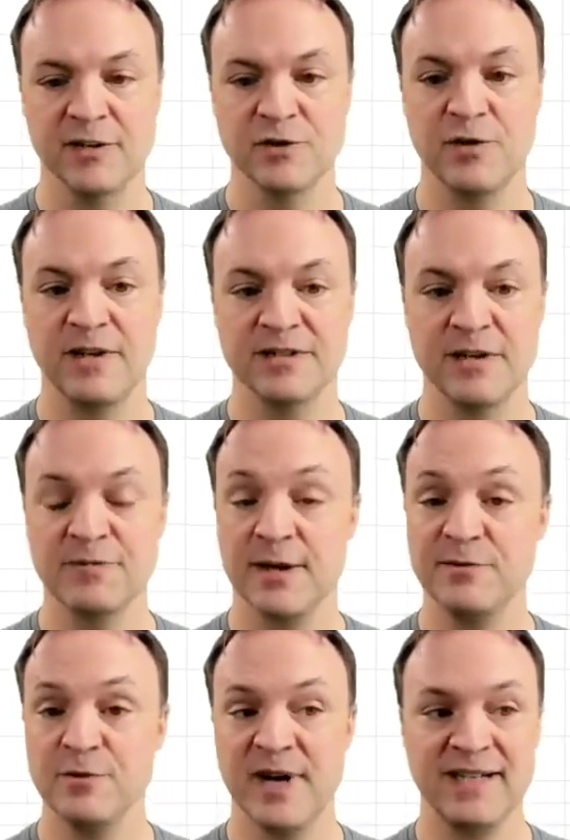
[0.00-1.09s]
So
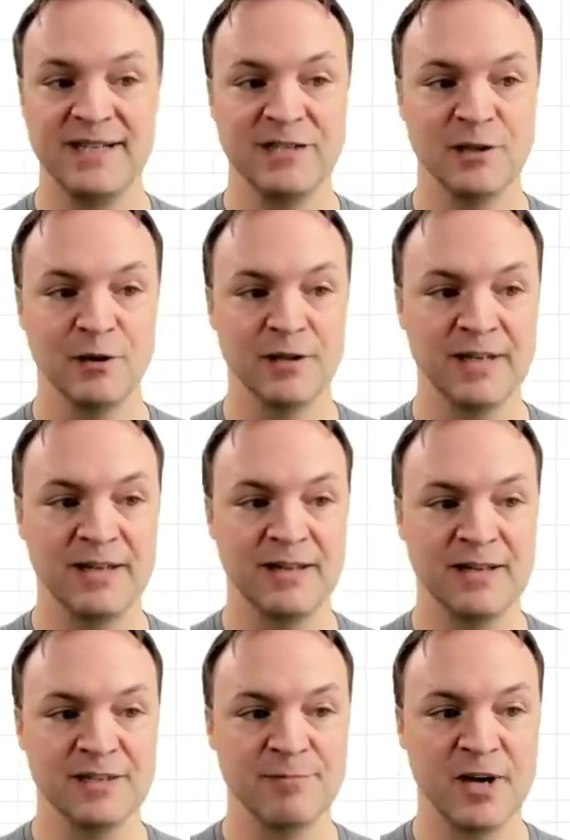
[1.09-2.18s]
sometimes you might need to look in
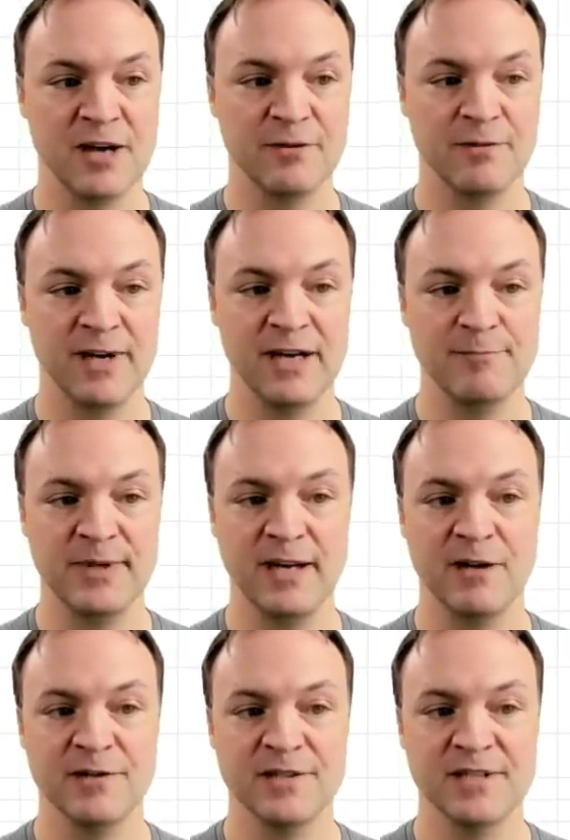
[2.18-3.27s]
this spot right up
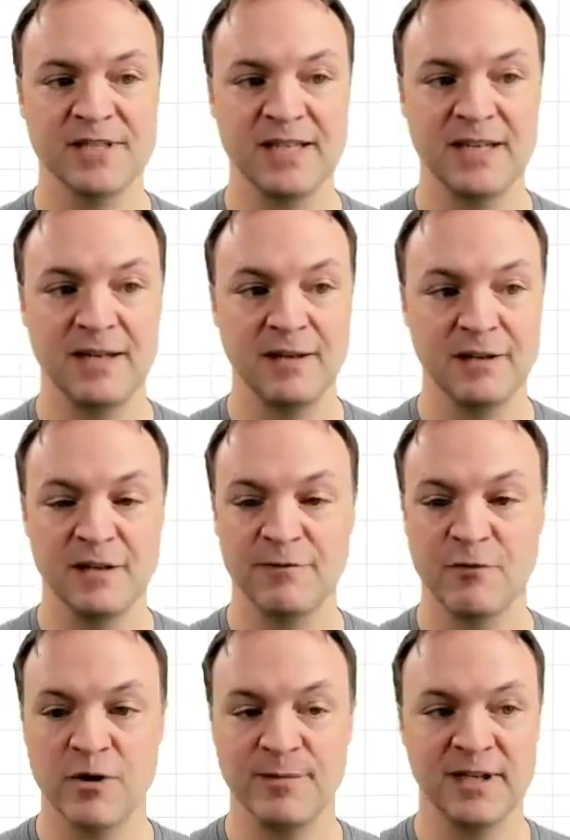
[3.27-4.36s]
here to see the
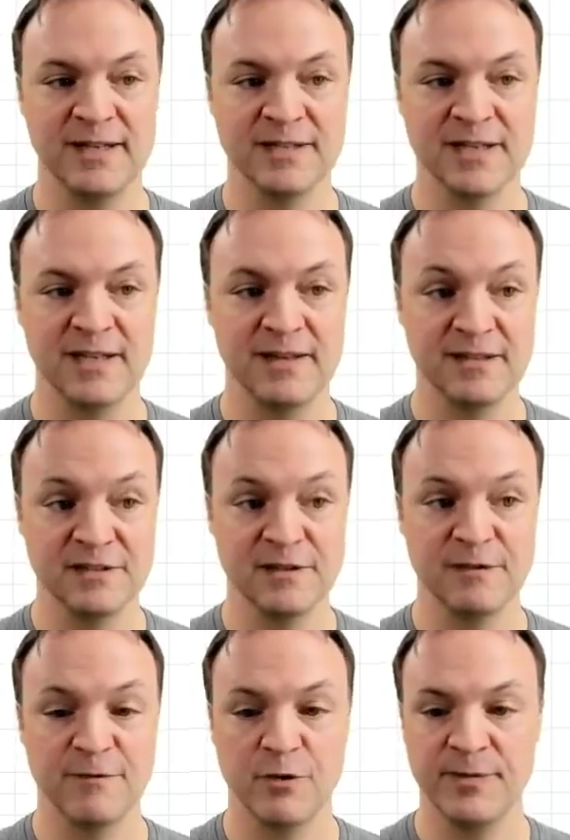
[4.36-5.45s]
formula inside. This is
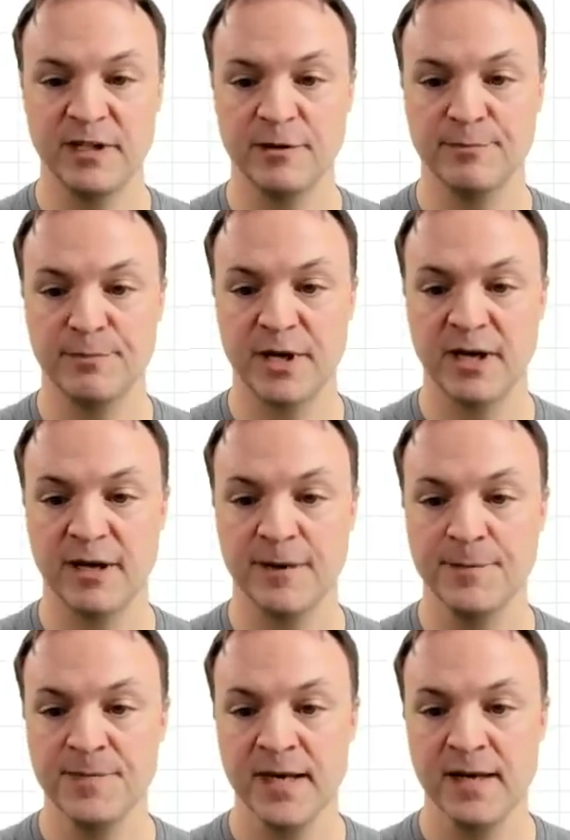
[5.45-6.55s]
the formula bar.
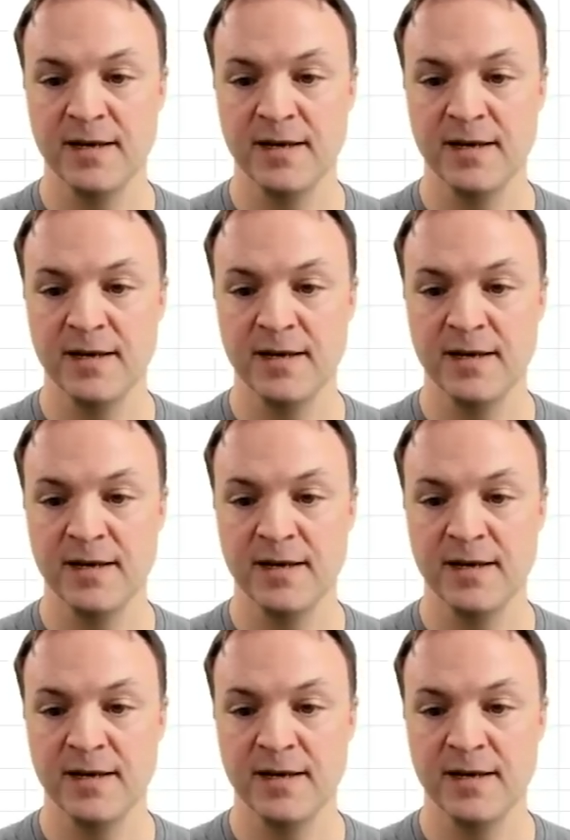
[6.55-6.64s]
